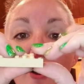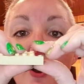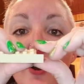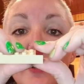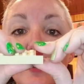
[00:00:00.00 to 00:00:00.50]

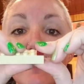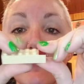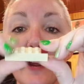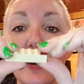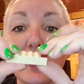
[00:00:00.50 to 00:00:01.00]
on the
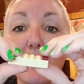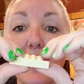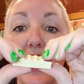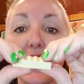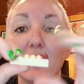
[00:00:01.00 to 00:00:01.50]
very
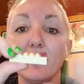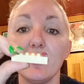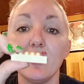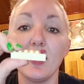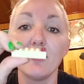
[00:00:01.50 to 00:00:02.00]
back
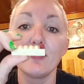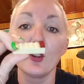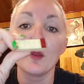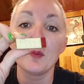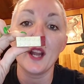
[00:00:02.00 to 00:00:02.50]
of
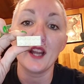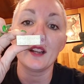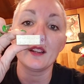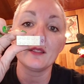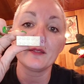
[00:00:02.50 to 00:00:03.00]
your
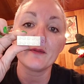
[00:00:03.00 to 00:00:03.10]
brick.